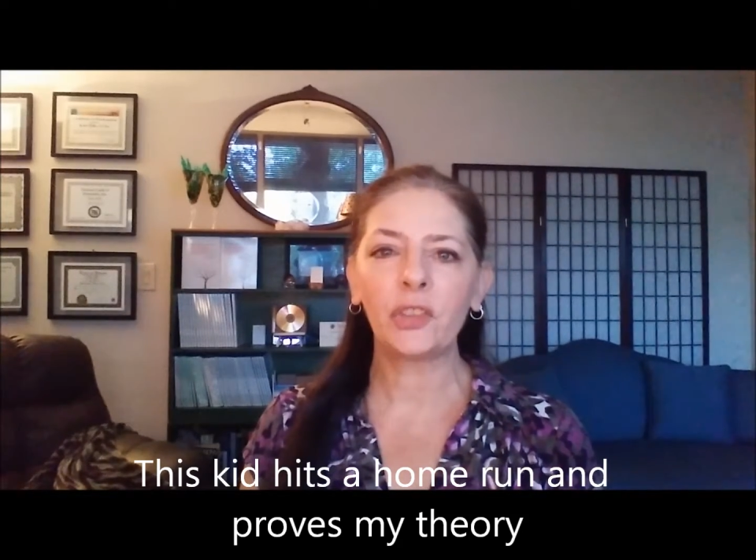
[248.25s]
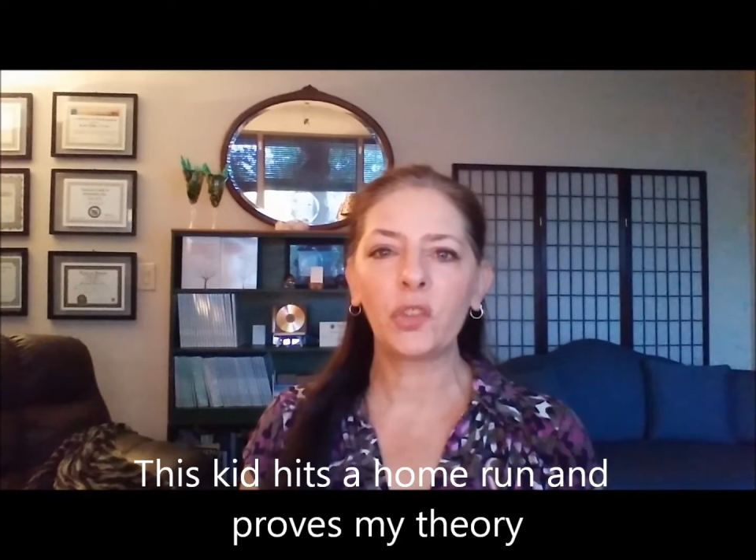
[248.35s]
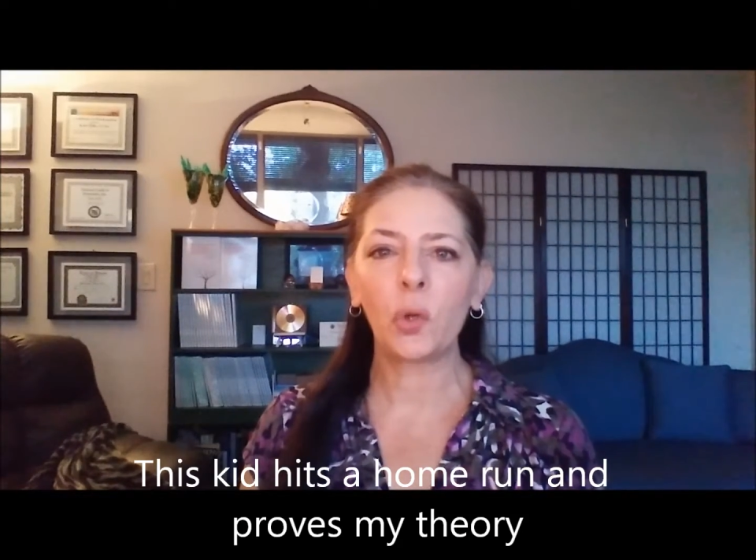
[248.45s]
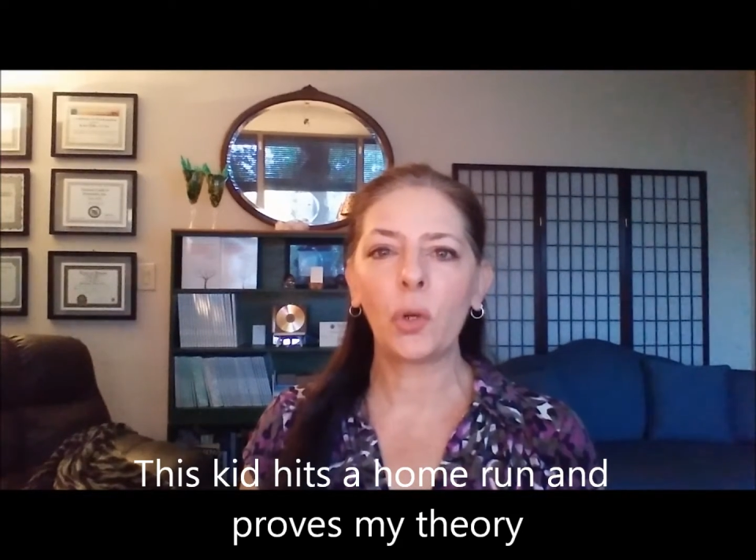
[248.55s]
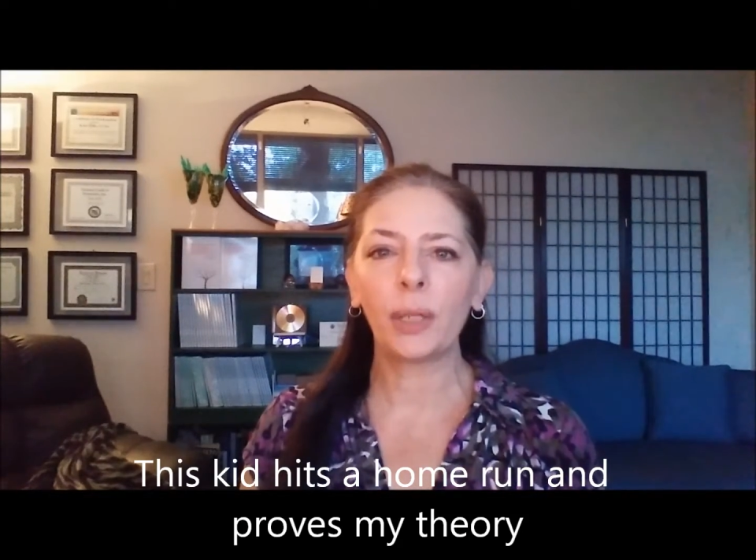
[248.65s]

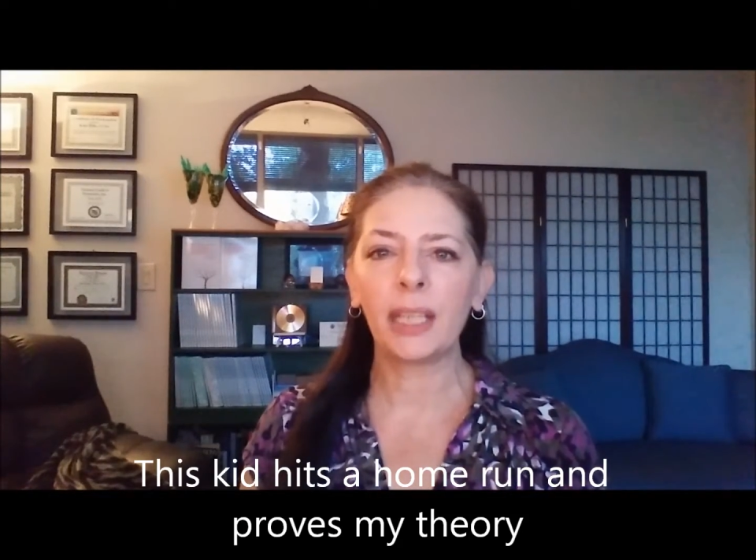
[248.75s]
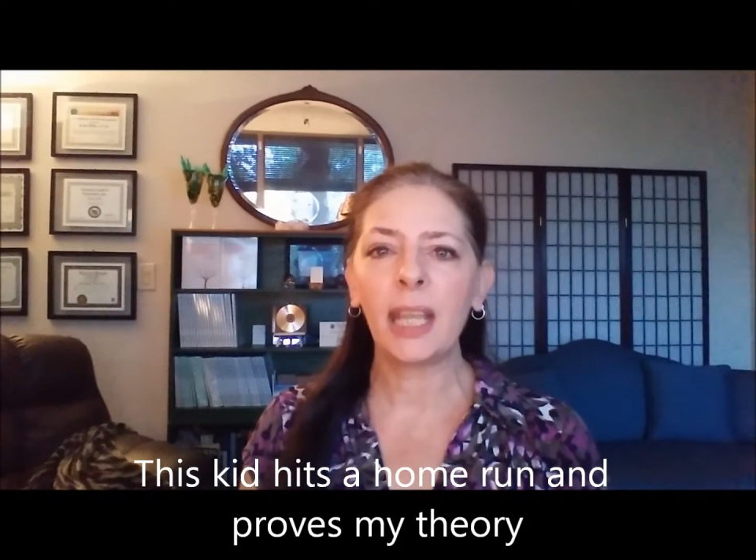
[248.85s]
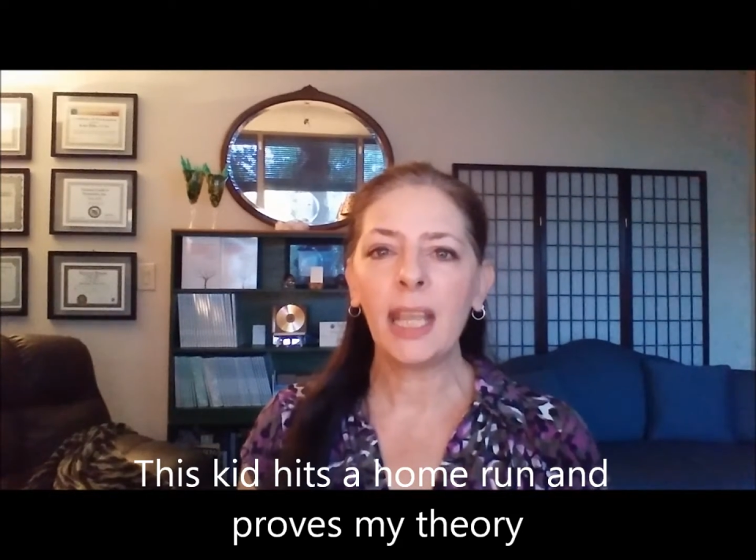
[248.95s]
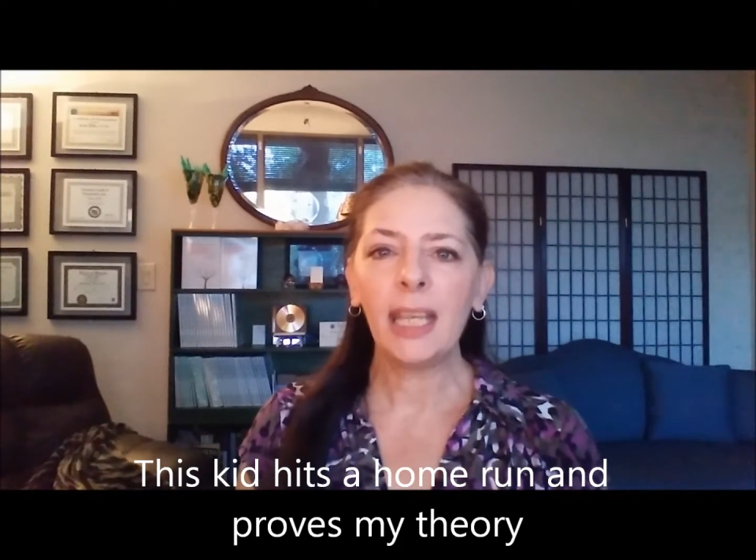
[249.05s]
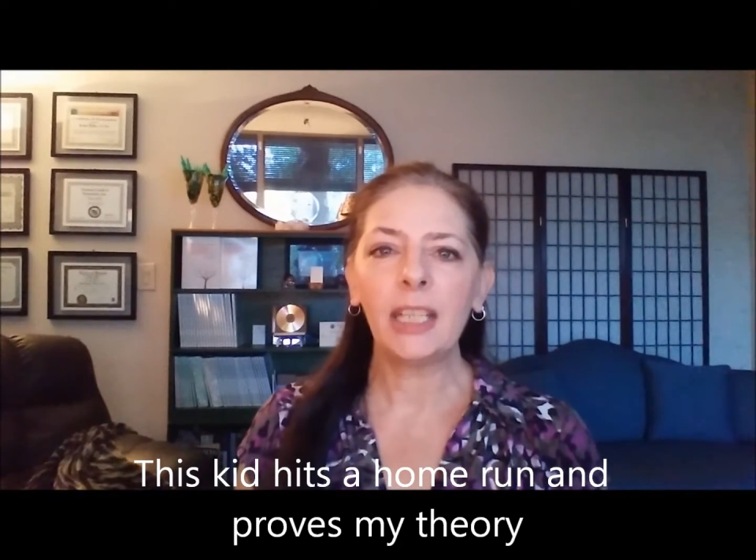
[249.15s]
story,
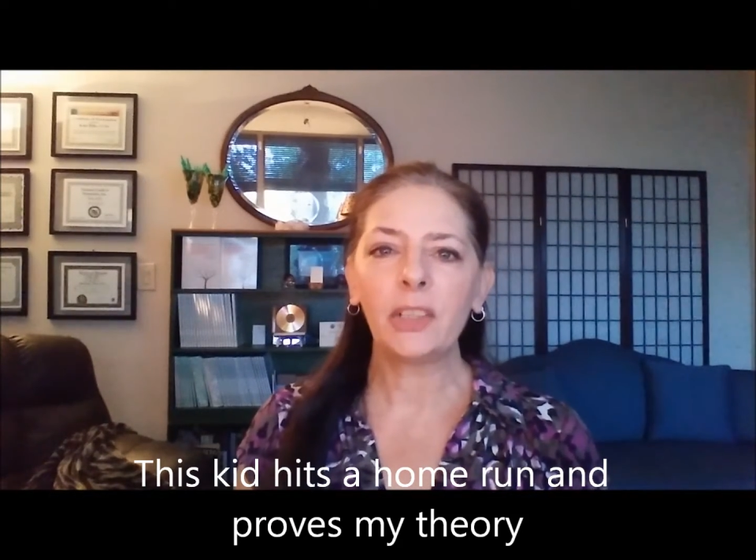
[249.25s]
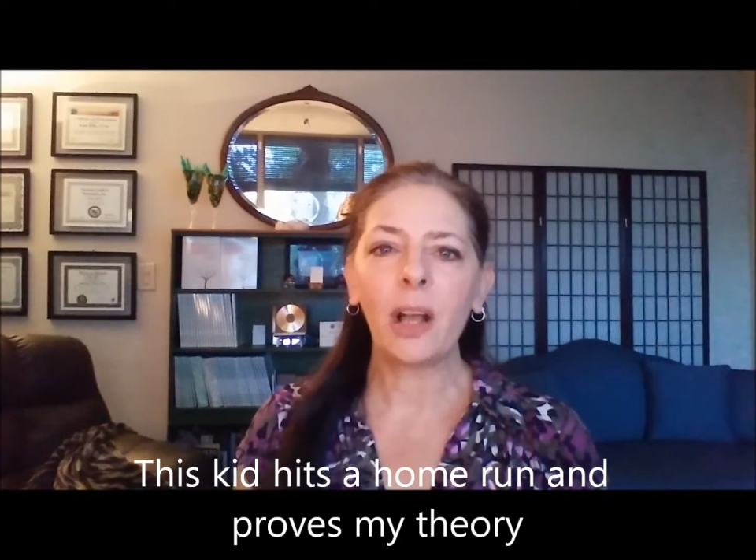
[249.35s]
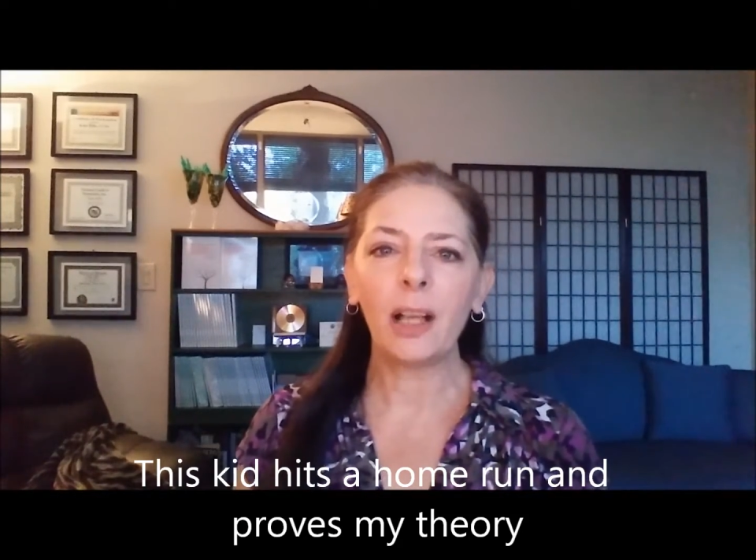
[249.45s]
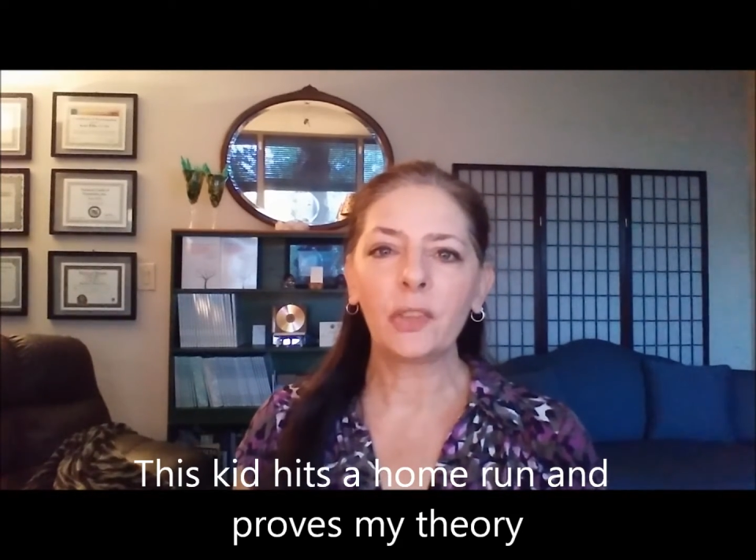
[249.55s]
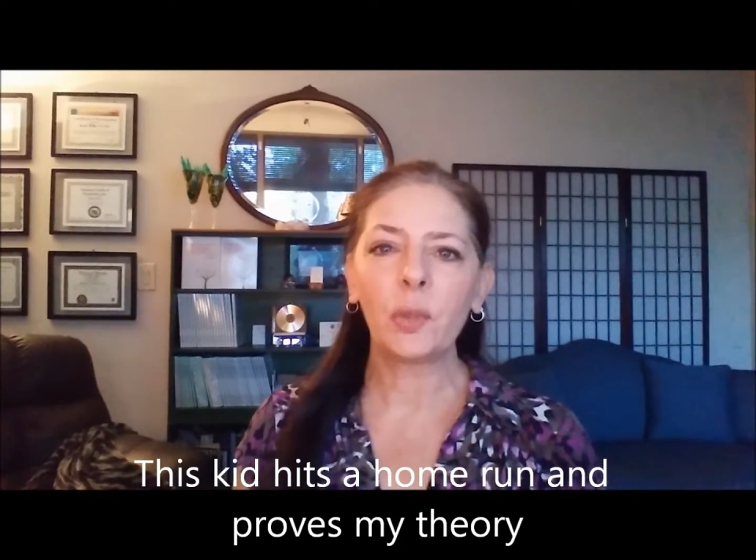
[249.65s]
it
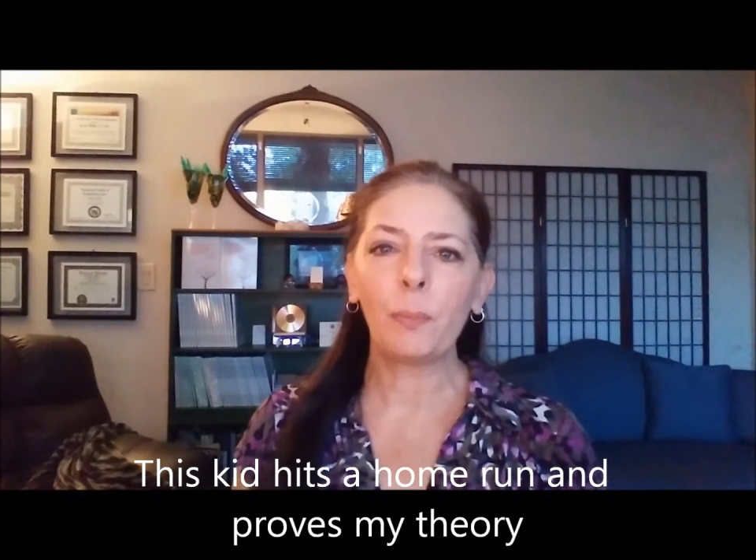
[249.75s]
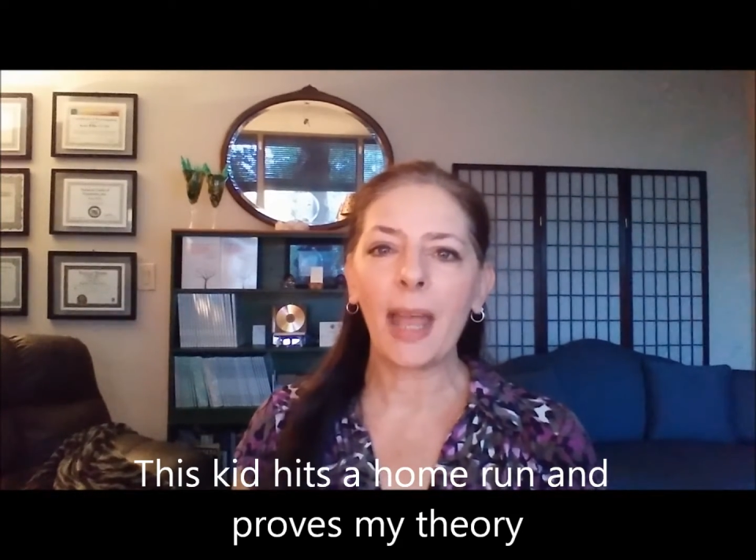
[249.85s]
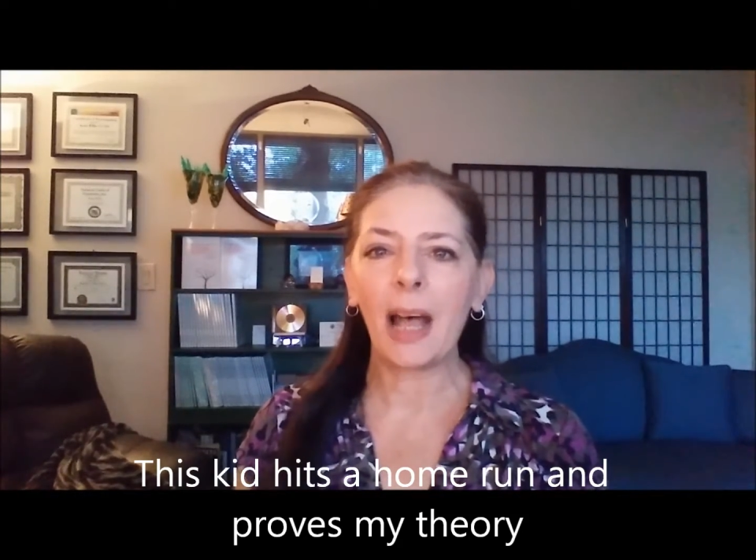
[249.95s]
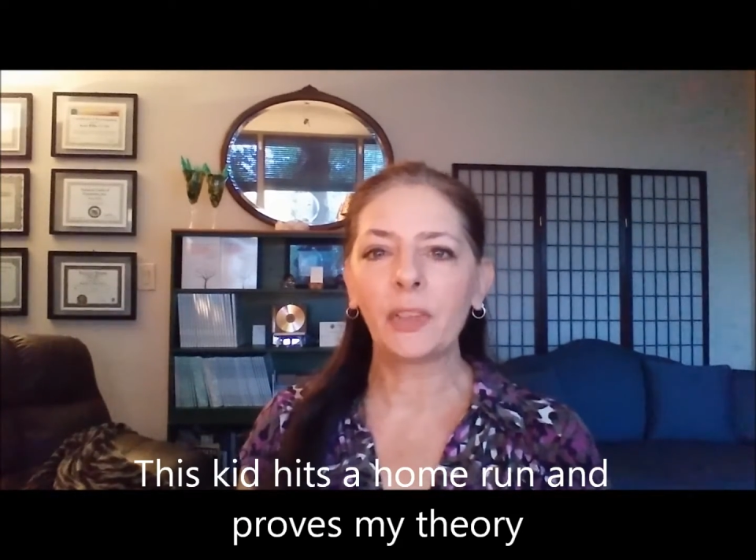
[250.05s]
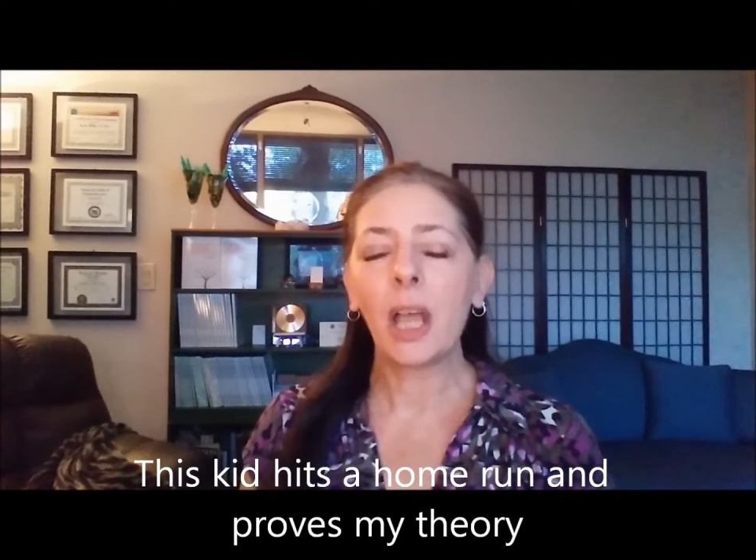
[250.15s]
talks
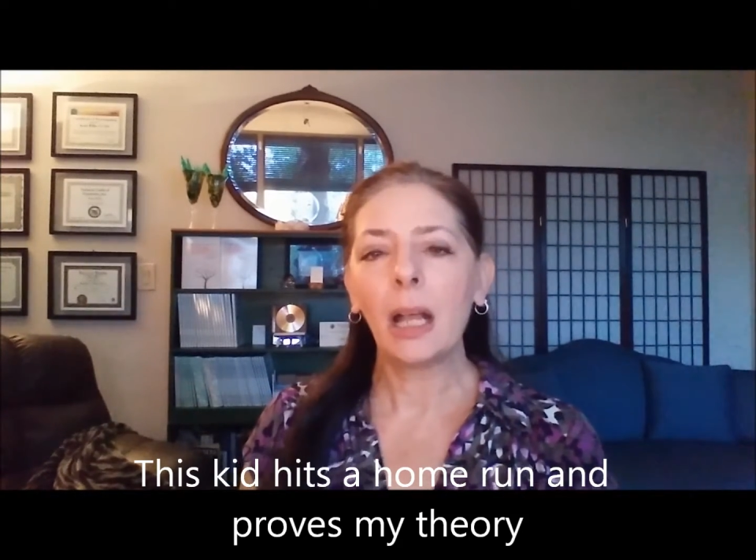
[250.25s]
about